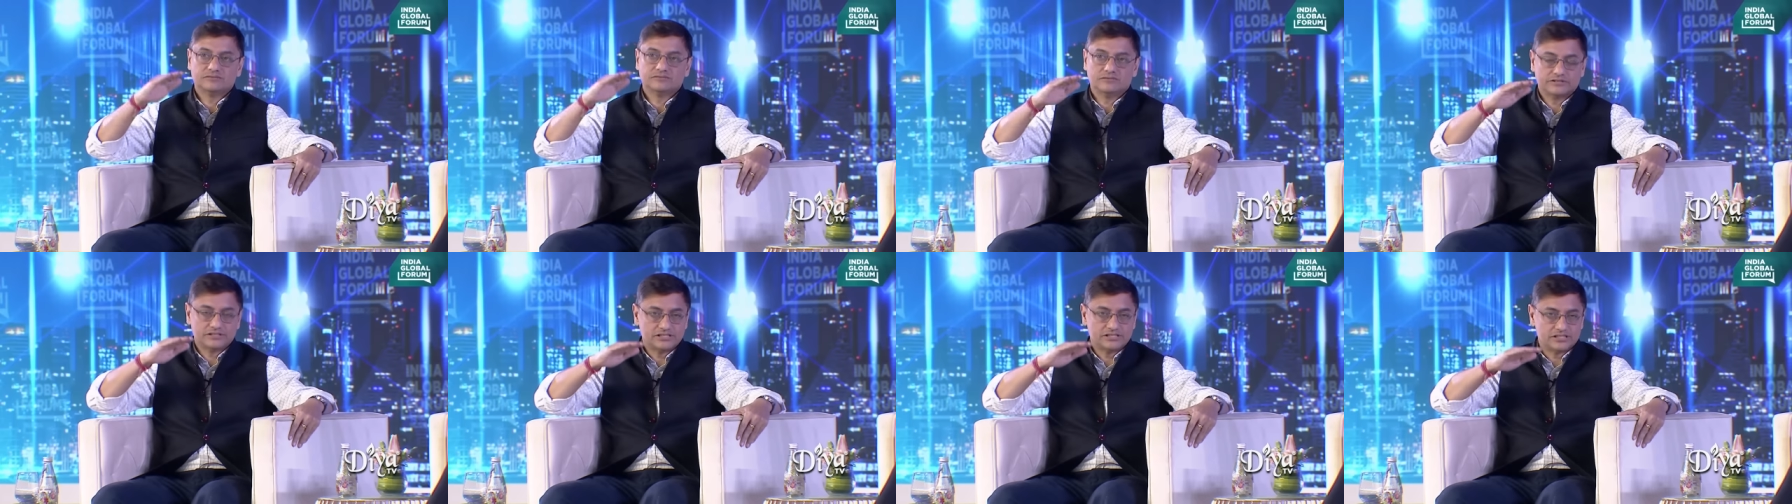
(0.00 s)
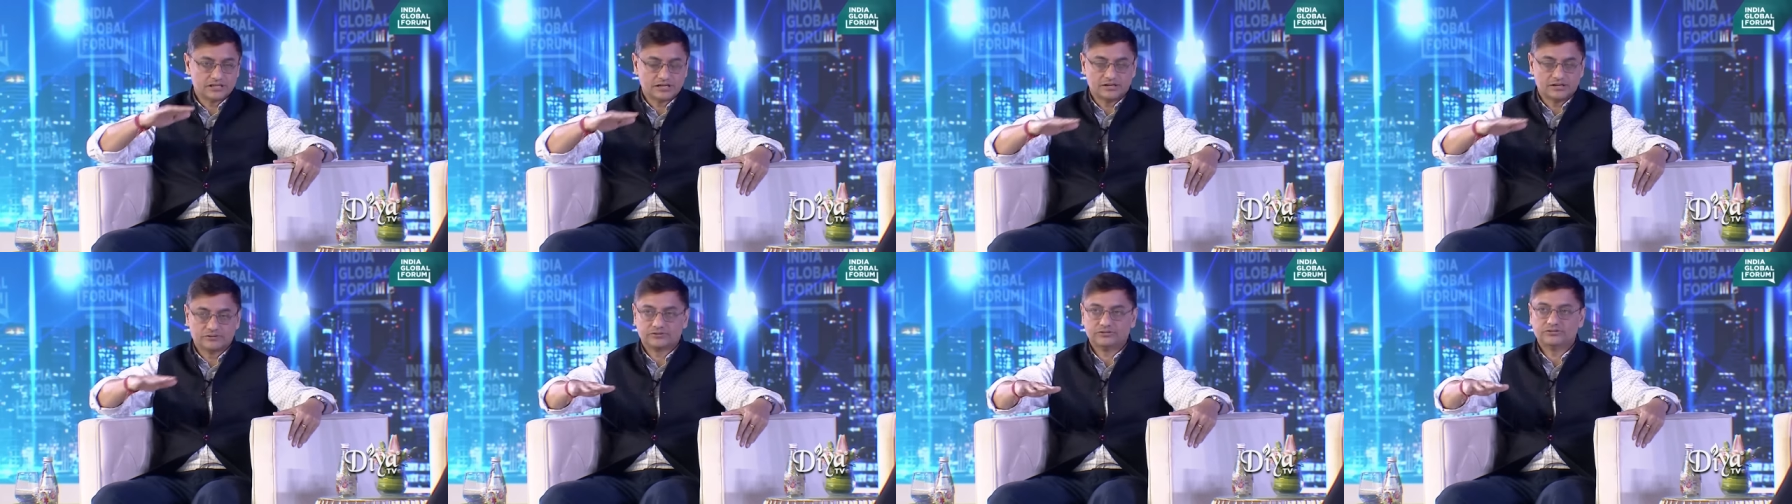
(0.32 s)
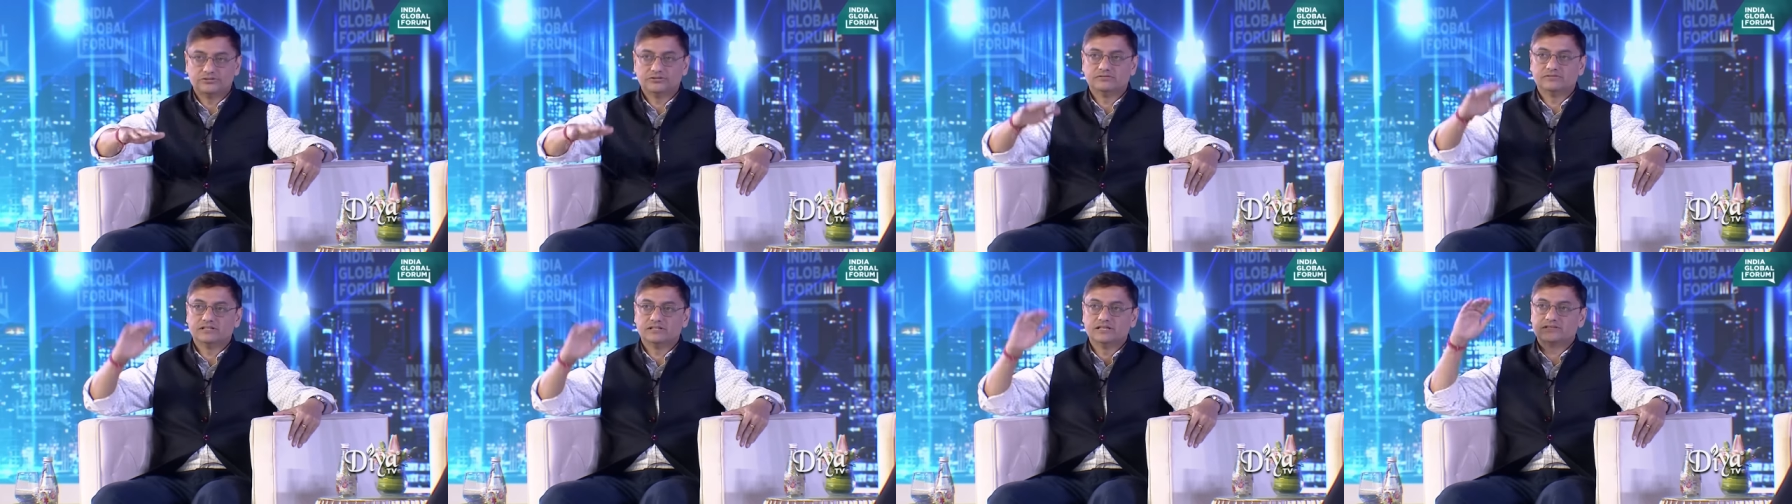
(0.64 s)
reaching out to
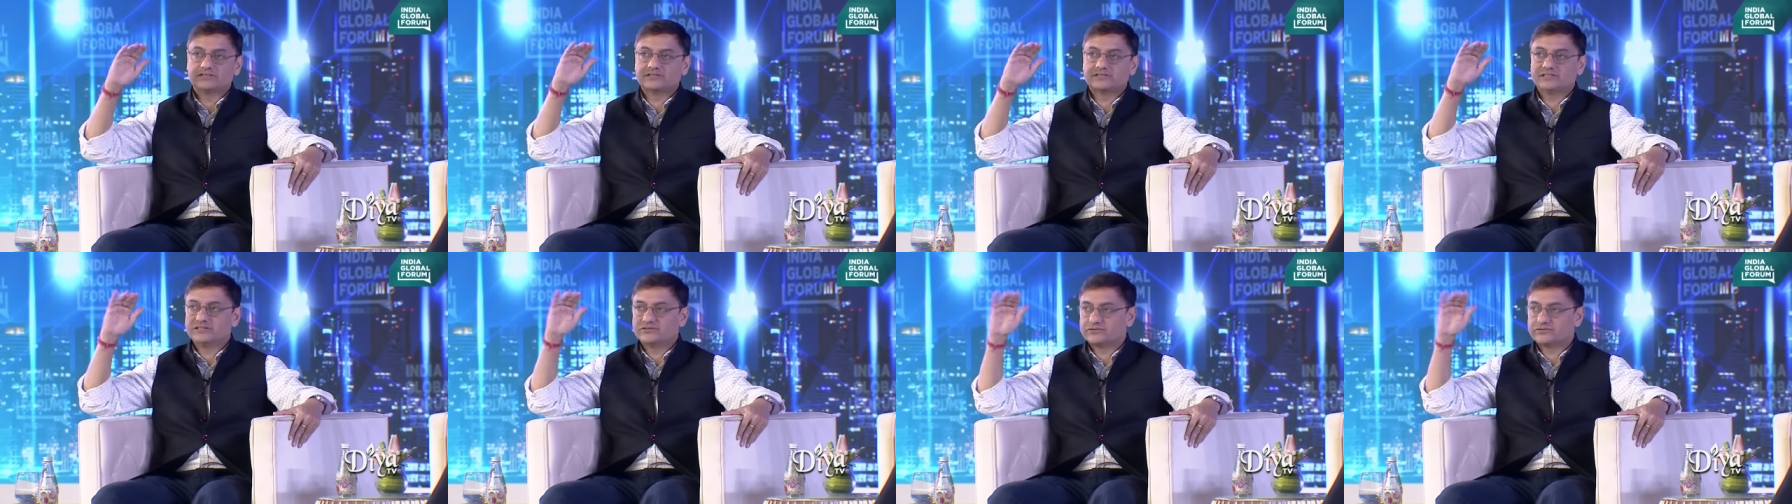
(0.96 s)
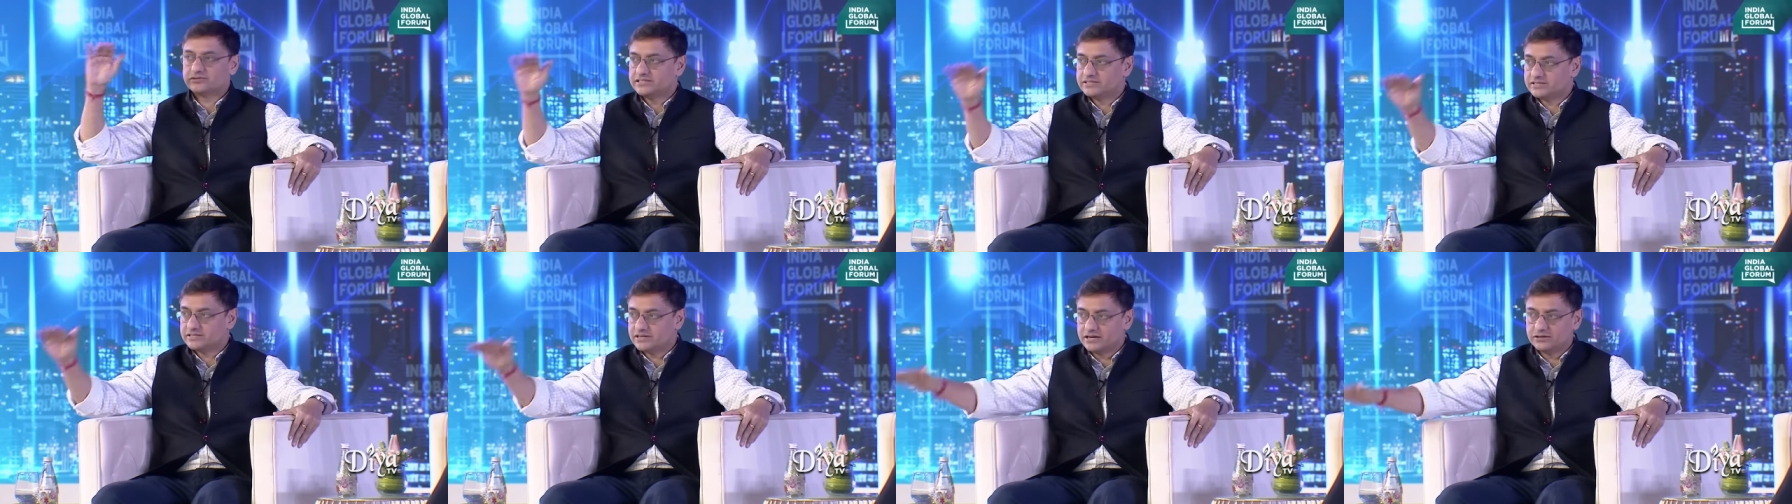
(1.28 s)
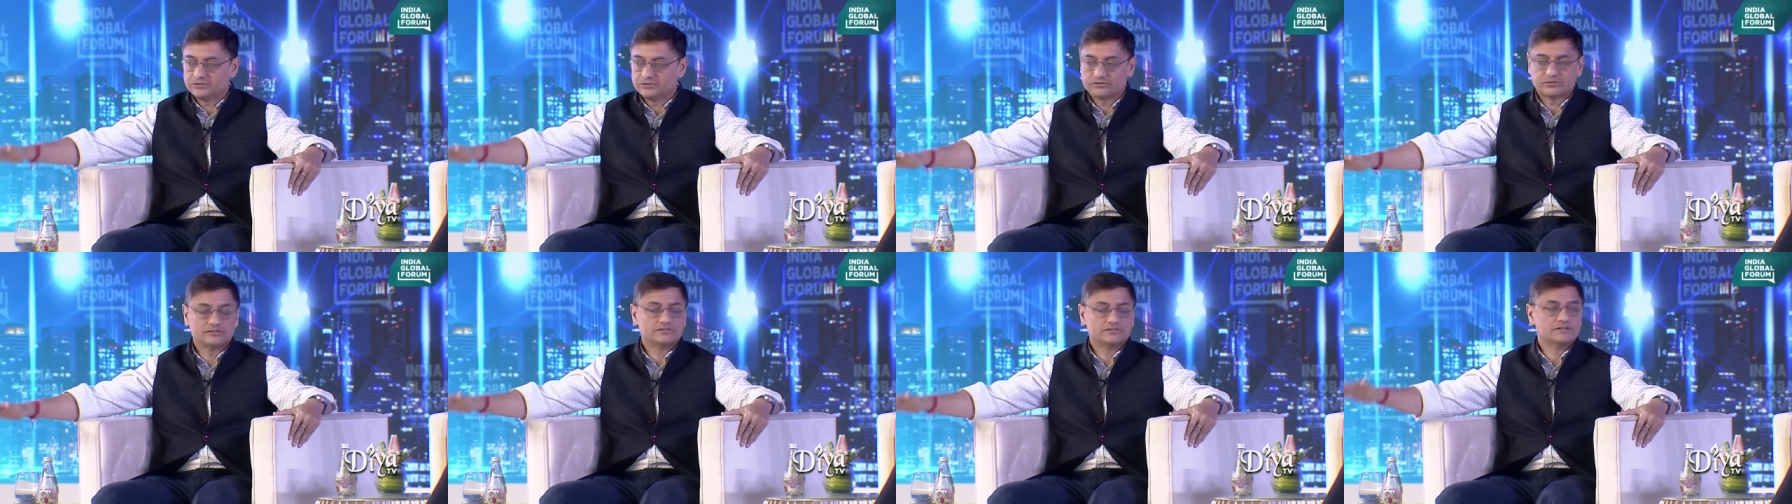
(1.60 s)
universities, reaching
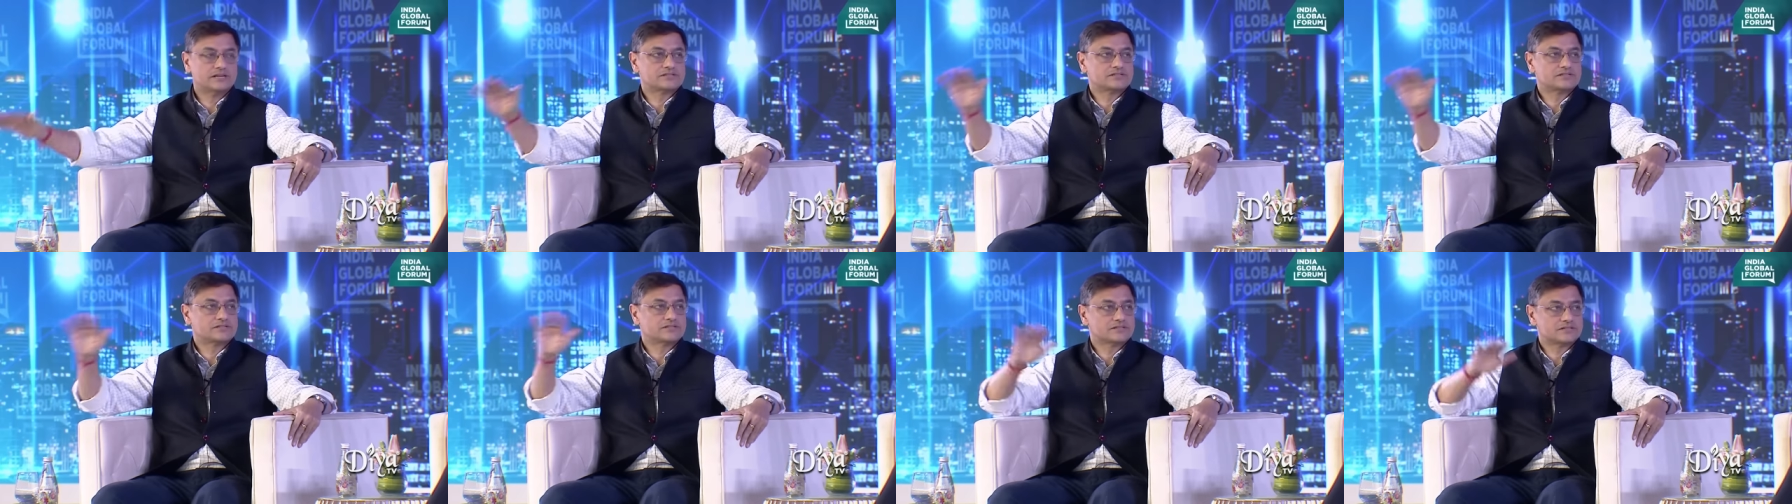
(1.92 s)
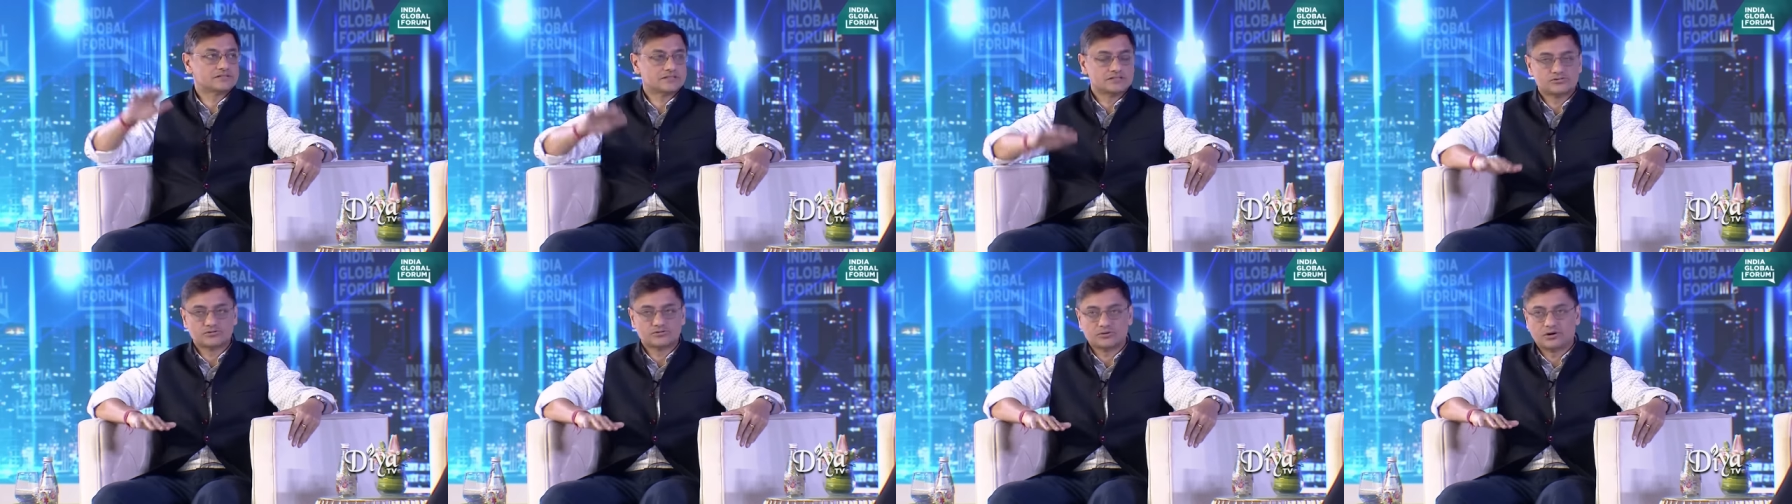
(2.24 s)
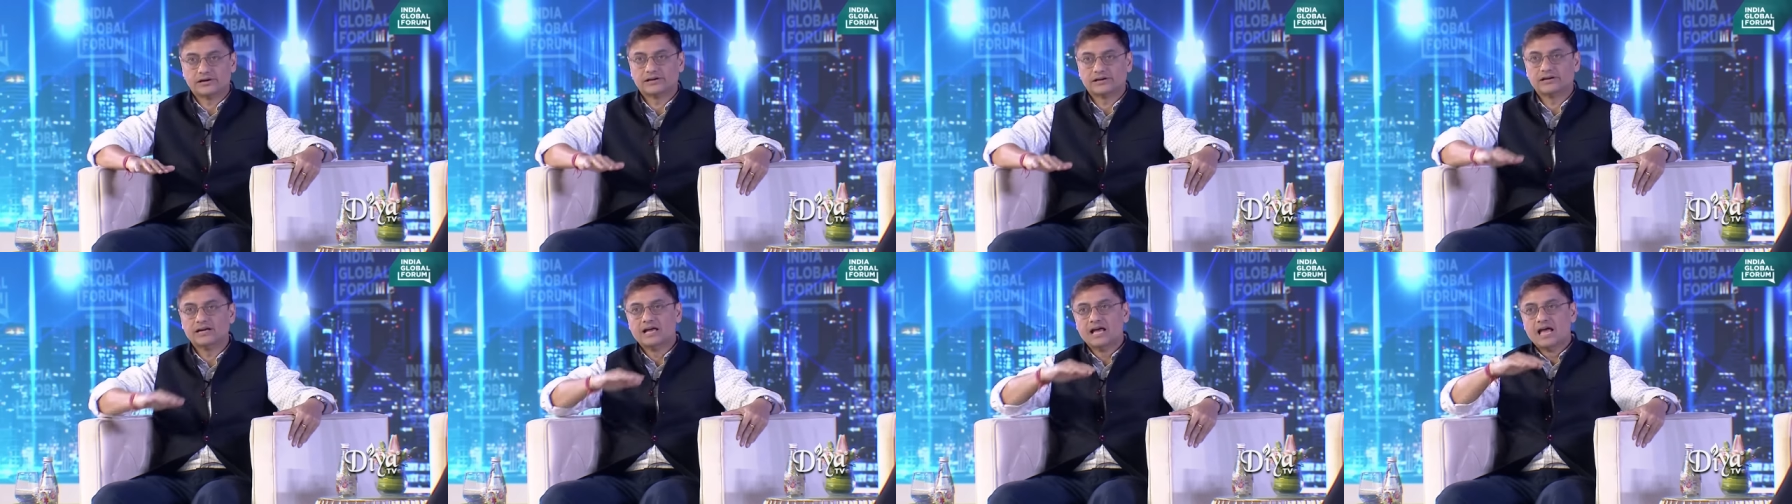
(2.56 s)
out to investors, and so
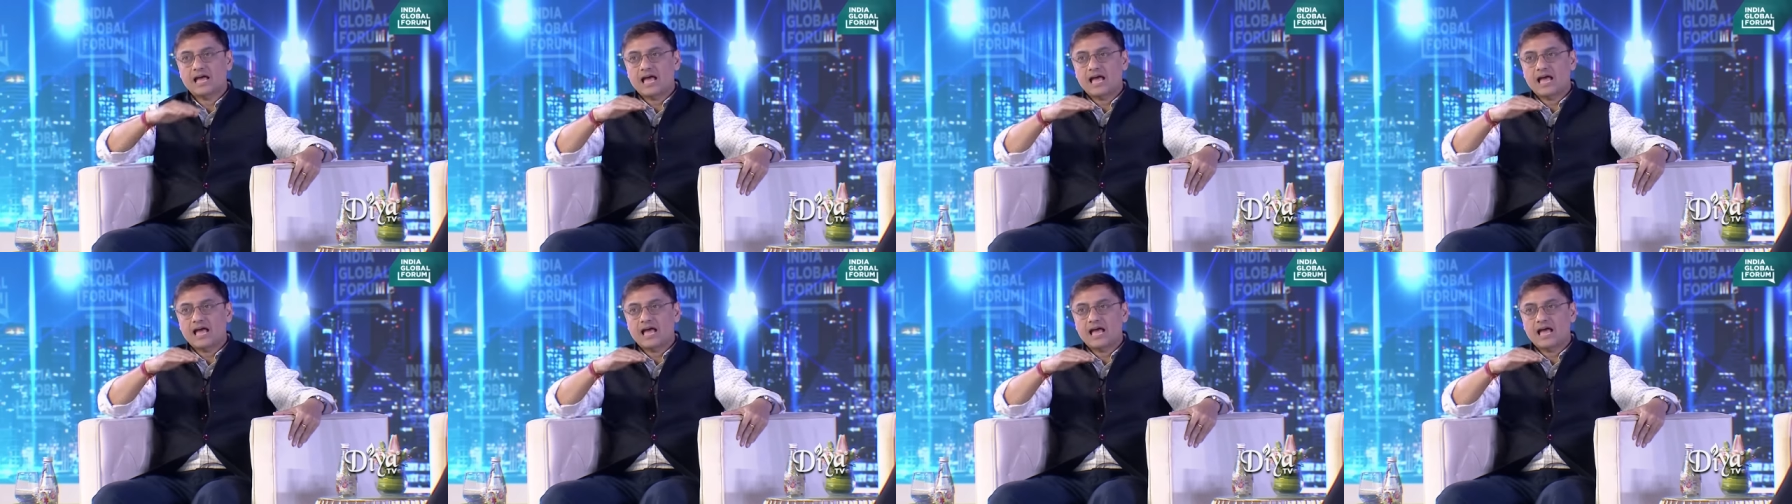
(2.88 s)
on.